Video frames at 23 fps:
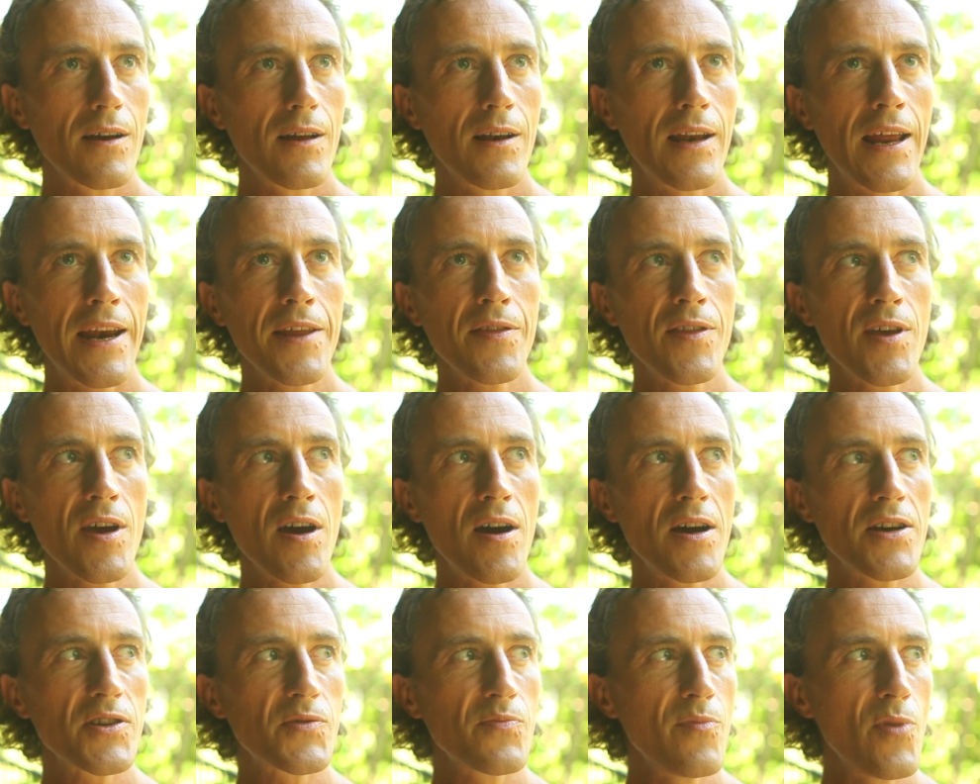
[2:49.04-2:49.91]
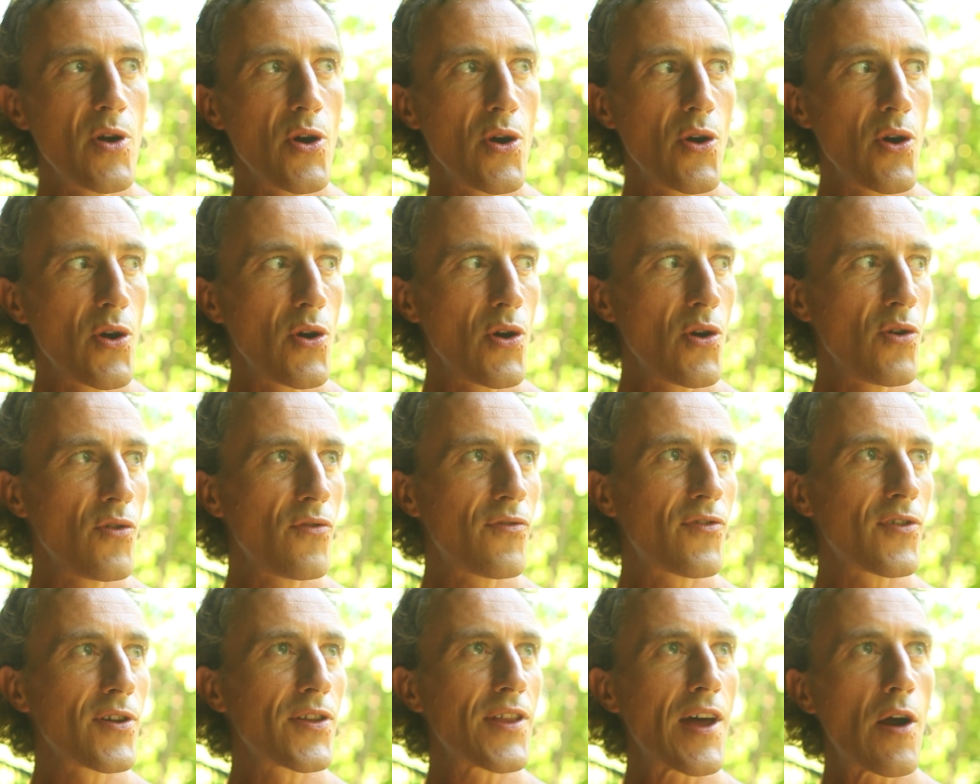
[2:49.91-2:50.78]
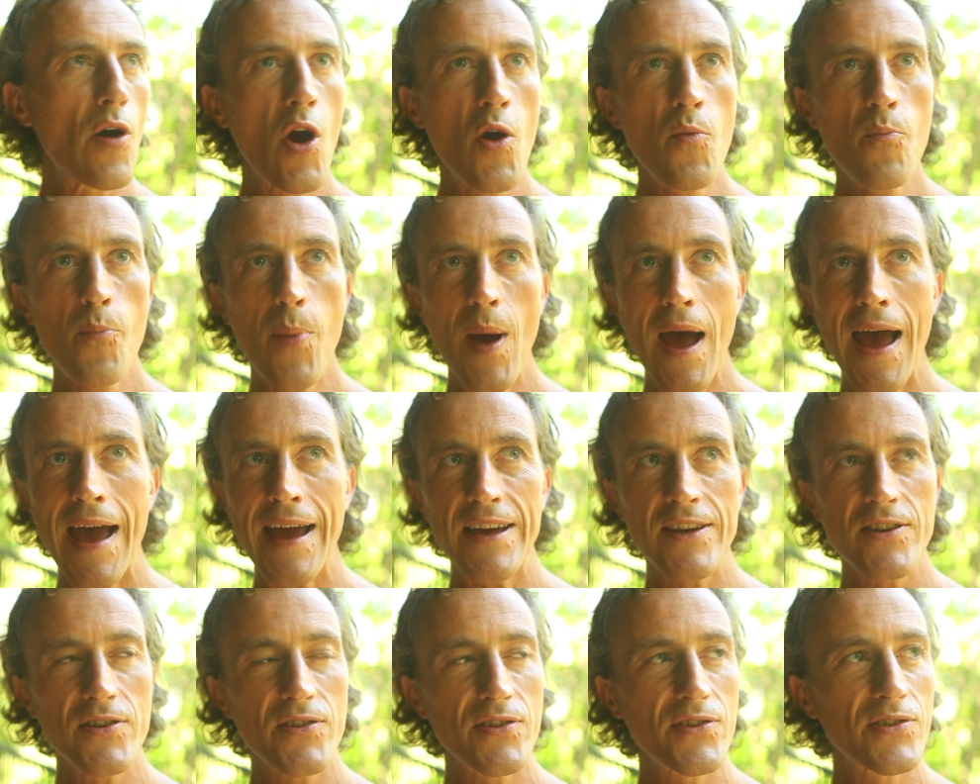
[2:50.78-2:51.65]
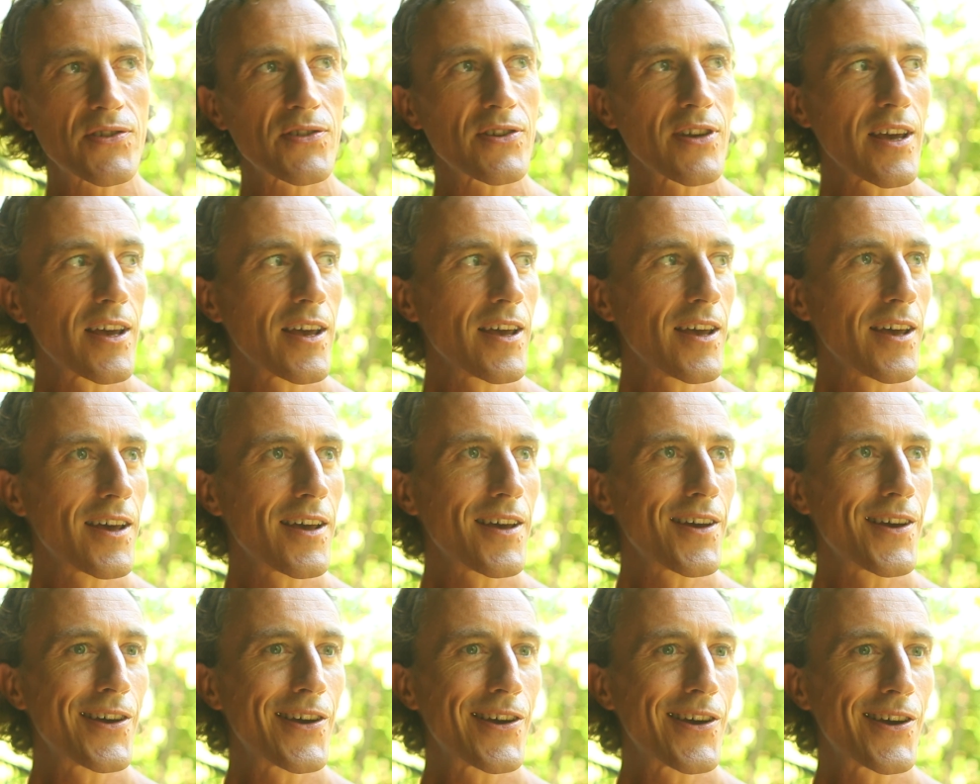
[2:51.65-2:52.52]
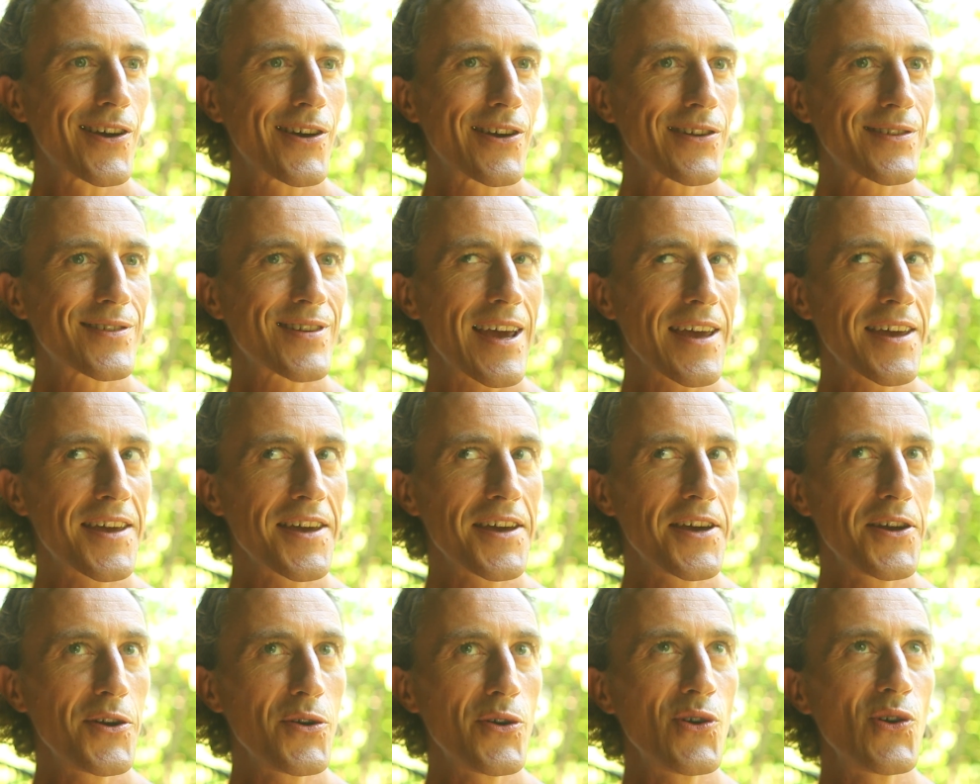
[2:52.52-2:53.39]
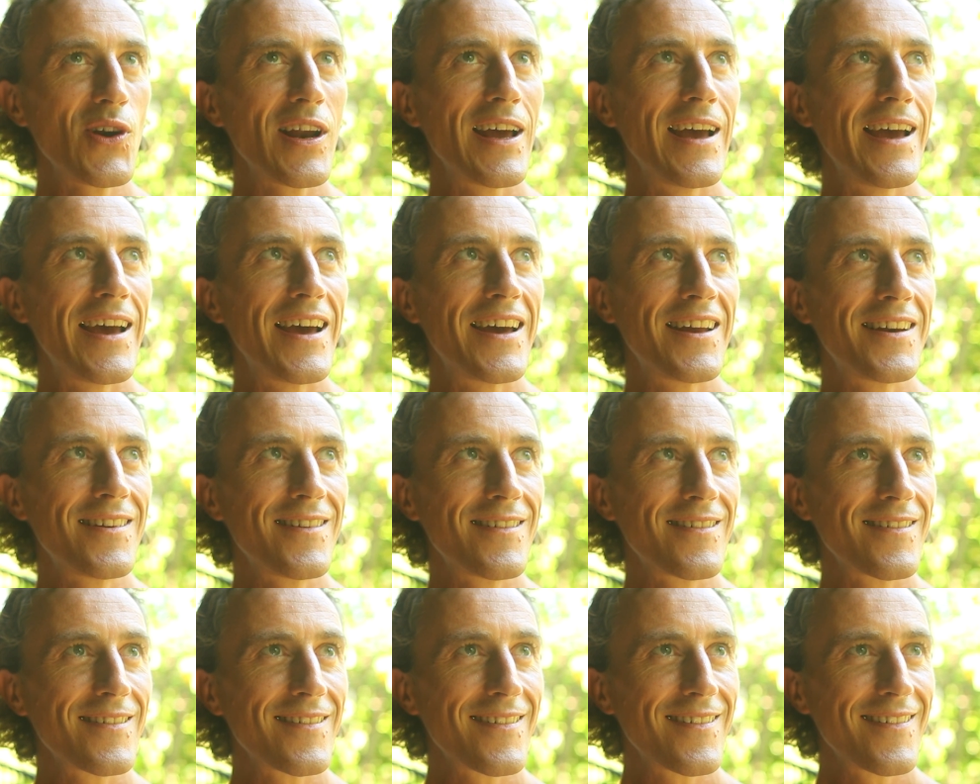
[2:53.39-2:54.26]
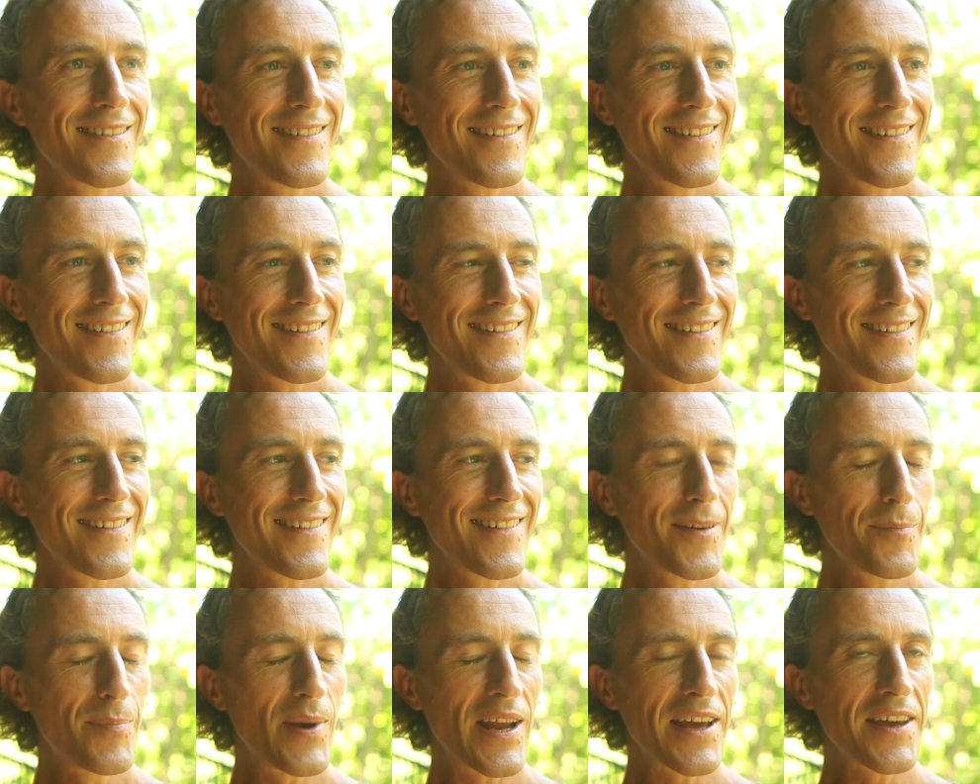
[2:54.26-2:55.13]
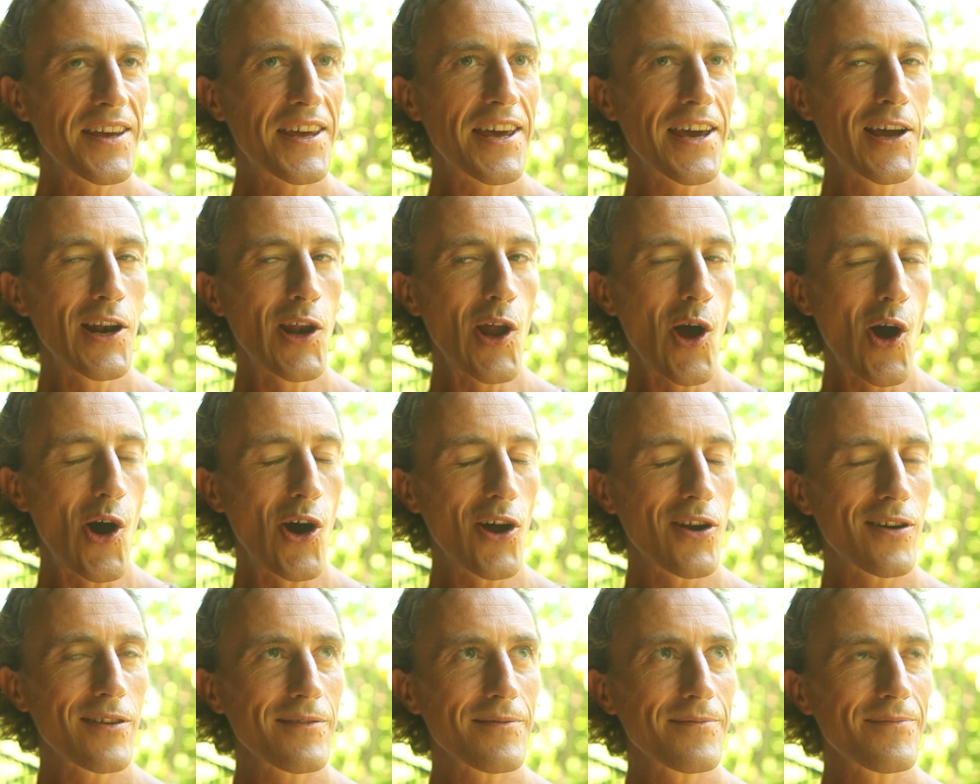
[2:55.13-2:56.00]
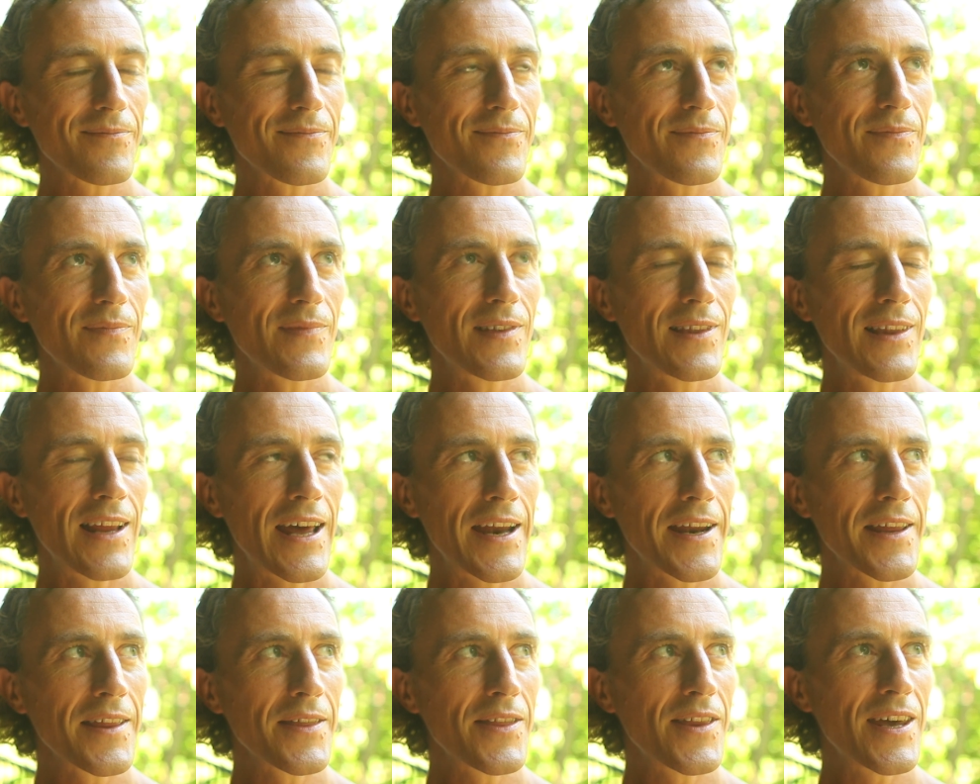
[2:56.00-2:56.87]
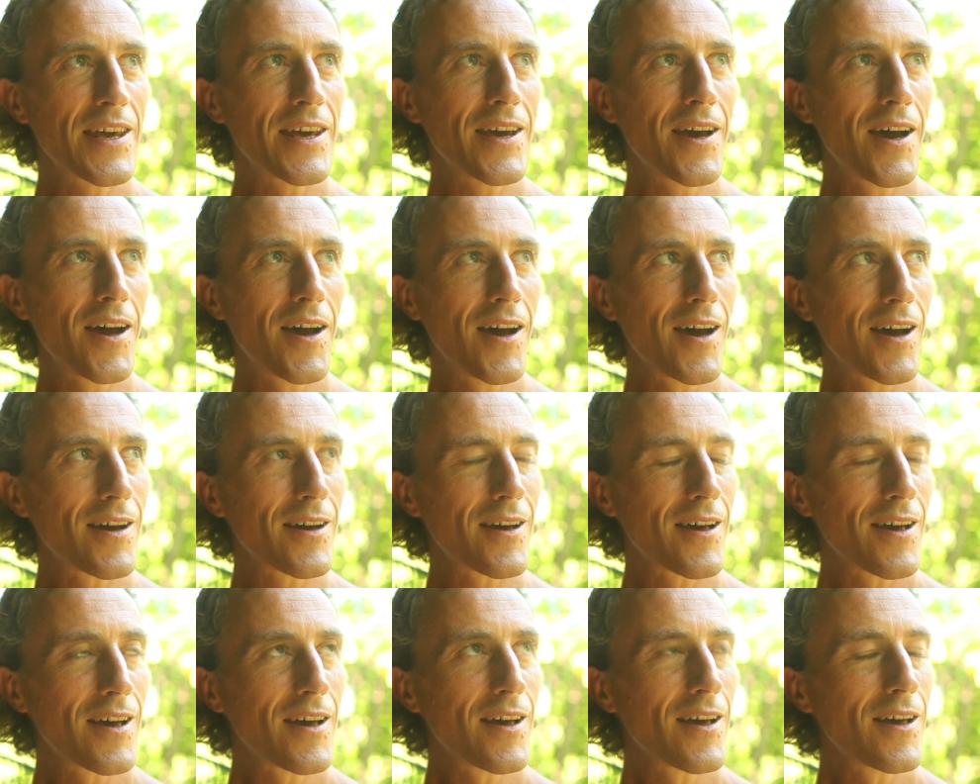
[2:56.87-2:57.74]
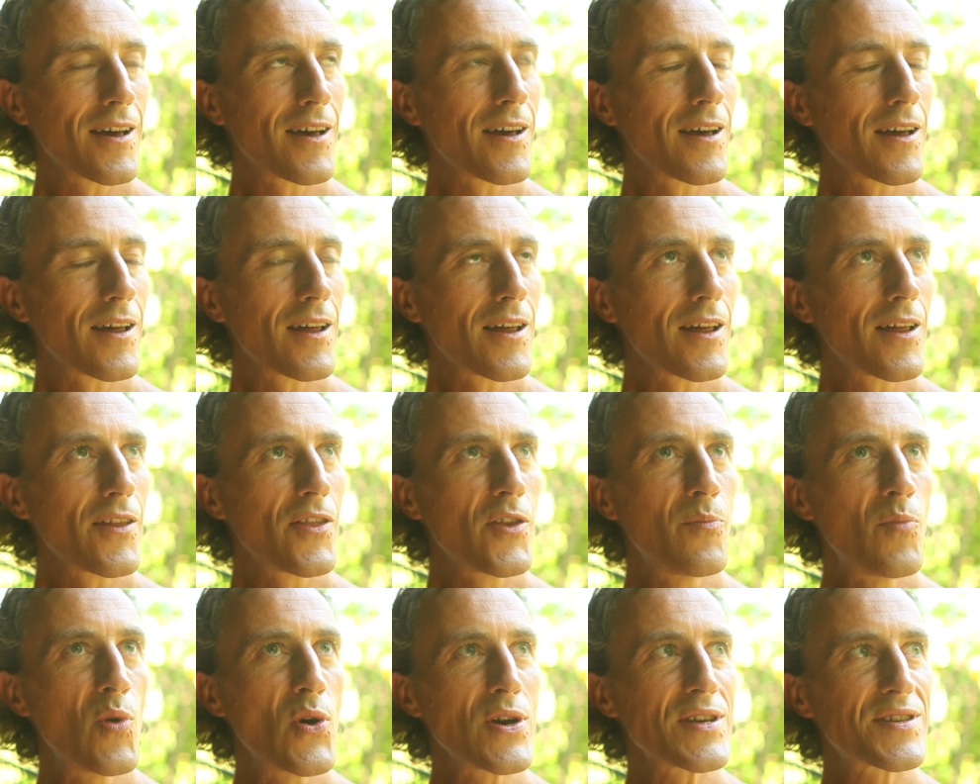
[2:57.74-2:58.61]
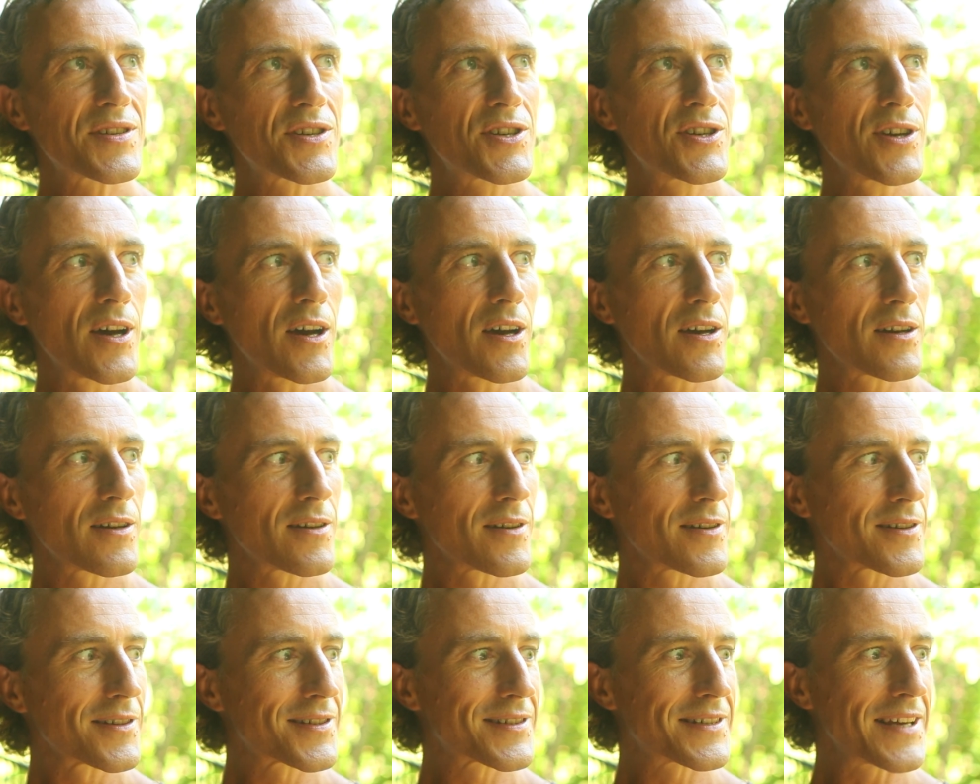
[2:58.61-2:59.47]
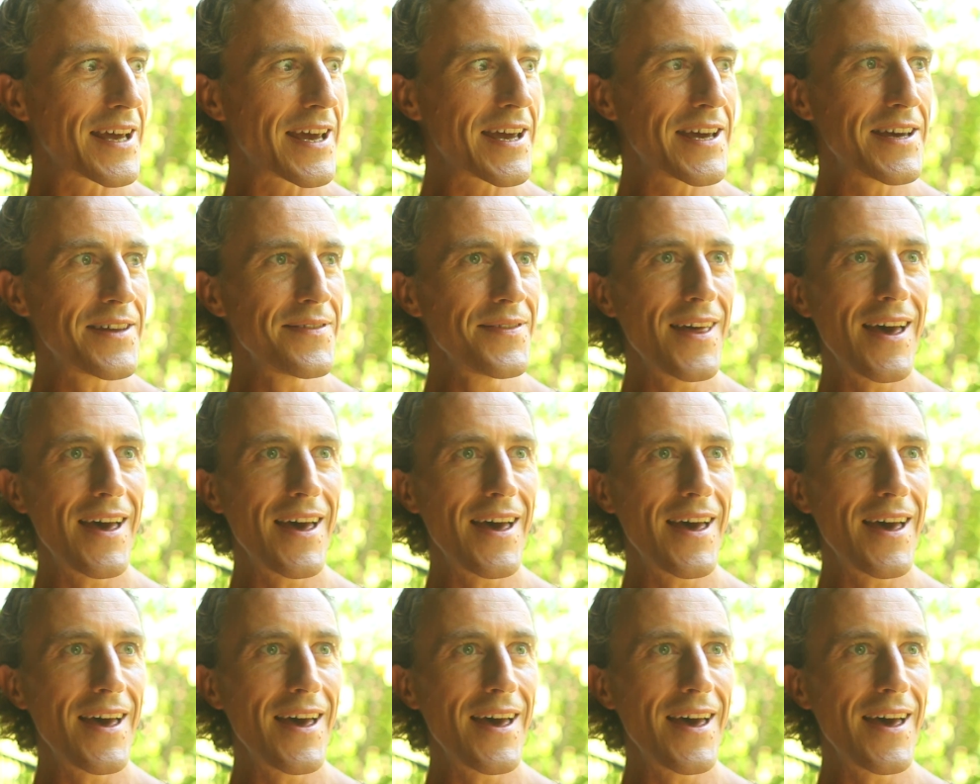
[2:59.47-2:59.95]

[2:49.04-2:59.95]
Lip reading: letting the eyes move at their own pace, taking it all in, blinking a lot, letting the moisture stay in